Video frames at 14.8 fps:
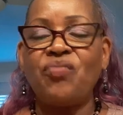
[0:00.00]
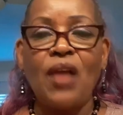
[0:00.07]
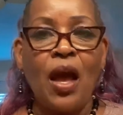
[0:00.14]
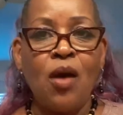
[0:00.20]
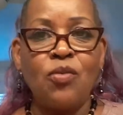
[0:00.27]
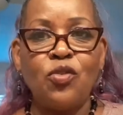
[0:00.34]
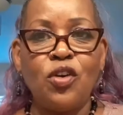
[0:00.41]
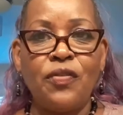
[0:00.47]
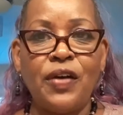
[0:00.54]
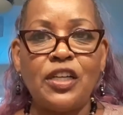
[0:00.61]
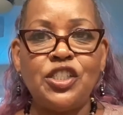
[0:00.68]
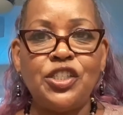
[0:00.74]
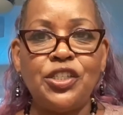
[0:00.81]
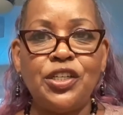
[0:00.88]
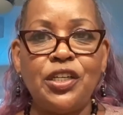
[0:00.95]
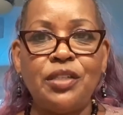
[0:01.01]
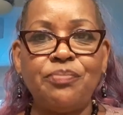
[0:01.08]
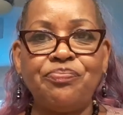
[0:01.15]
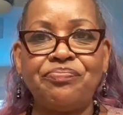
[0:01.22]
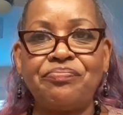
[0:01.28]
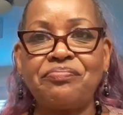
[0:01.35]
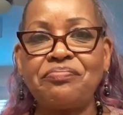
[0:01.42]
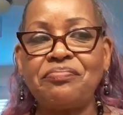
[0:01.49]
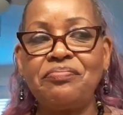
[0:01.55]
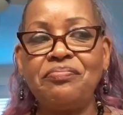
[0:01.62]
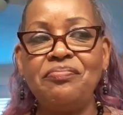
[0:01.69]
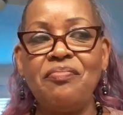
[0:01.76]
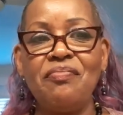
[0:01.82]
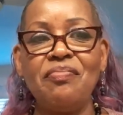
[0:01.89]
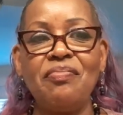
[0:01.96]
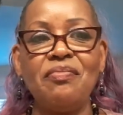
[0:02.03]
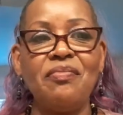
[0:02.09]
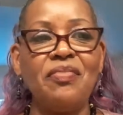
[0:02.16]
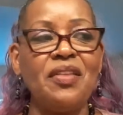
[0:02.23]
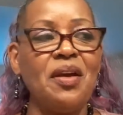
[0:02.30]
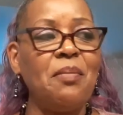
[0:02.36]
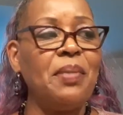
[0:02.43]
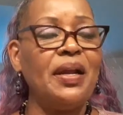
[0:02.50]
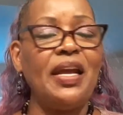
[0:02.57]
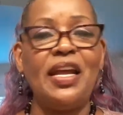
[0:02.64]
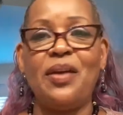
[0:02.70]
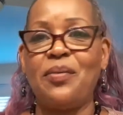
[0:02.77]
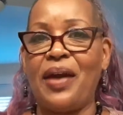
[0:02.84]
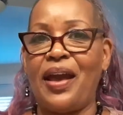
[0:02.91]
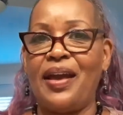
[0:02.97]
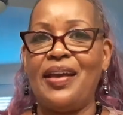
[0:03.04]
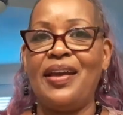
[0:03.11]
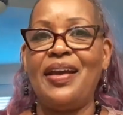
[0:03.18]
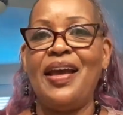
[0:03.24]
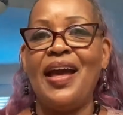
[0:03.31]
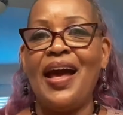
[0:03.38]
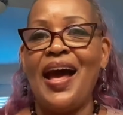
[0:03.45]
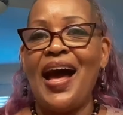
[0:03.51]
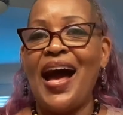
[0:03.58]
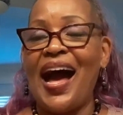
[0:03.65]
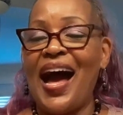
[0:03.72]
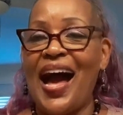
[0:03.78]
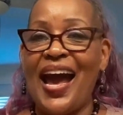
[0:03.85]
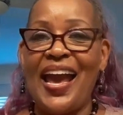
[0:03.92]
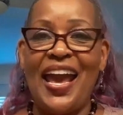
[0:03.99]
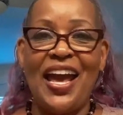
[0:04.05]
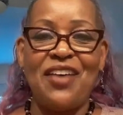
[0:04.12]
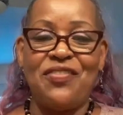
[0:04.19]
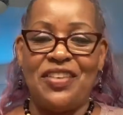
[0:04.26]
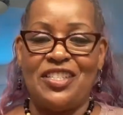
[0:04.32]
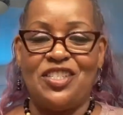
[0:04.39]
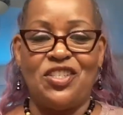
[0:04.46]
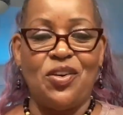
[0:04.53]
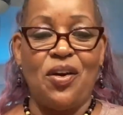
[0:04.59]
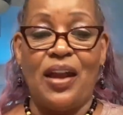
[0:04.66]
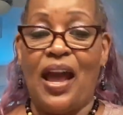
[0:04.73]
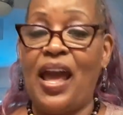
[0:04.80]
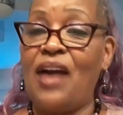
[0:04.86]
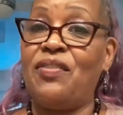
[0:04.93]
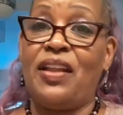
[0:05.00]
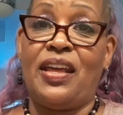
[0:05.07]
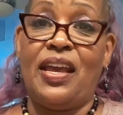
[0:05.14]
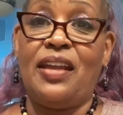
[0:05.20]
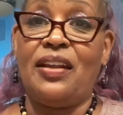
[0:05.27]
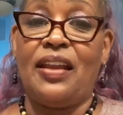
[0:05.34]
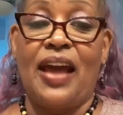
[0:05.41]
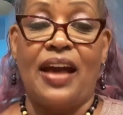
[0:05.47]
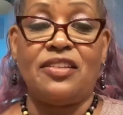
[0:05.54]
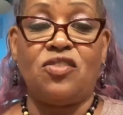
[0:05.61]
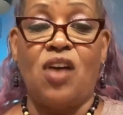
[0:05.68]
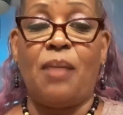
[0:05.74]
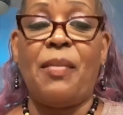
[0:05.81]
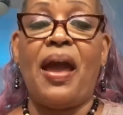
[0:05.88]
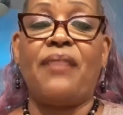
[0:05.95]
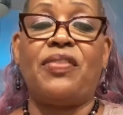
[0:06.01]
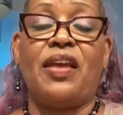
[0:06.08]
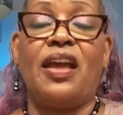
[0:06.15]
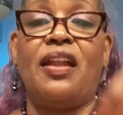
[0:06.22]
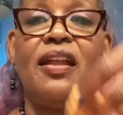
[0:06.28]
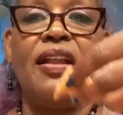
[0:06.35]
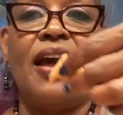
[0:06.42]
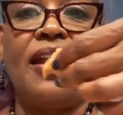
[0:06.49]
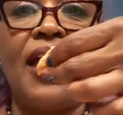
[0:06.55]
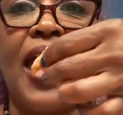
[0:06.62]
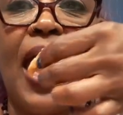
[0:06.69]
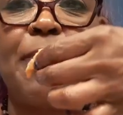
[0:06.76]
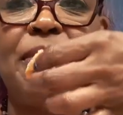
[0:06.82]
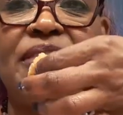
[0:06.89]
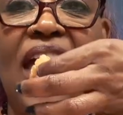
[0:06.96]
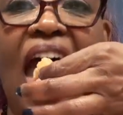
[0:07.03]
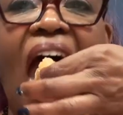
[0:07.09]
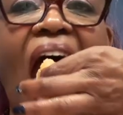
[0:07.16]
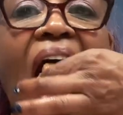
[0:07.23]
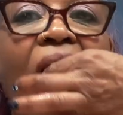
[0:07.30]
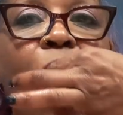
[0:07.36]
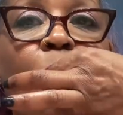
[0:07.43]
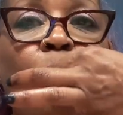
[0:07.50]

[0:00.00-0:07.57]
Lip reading: I don't know if I should. But anyway, I have enjoyed. I haven't eaten a lot, so I'm going to have to get in a habit that,